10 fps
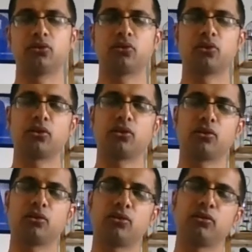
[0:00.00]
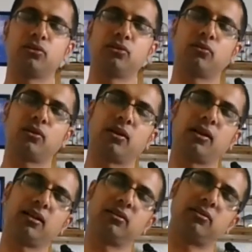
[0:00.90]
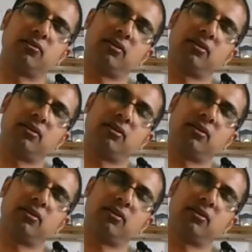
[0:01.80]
turn your head to the